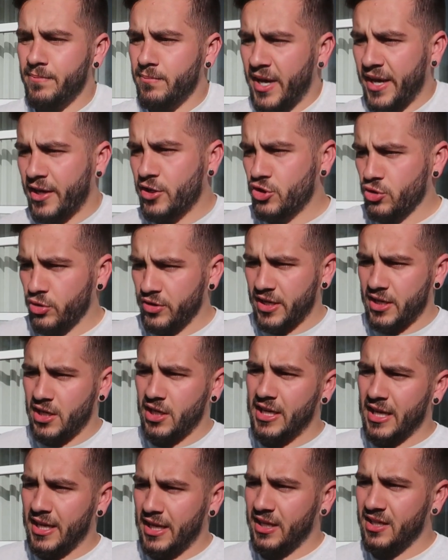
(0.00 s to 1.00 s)
Make sure that
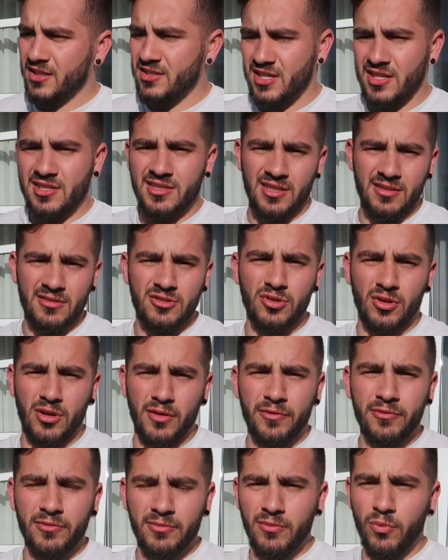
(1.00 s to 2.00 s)
you're getting consistent sort
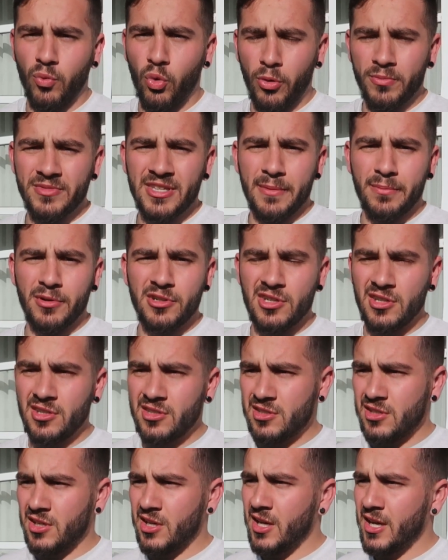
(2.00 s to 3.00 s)
of warm
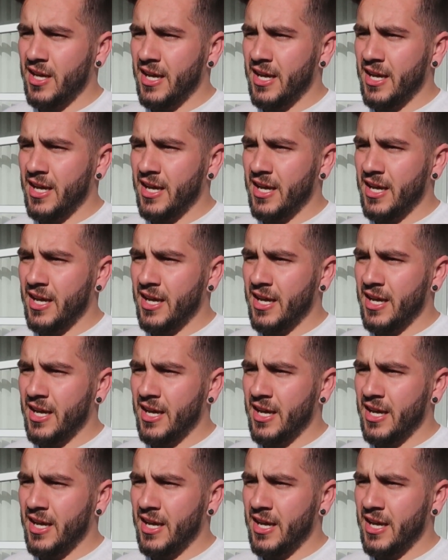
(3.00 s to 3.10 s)
temperatures.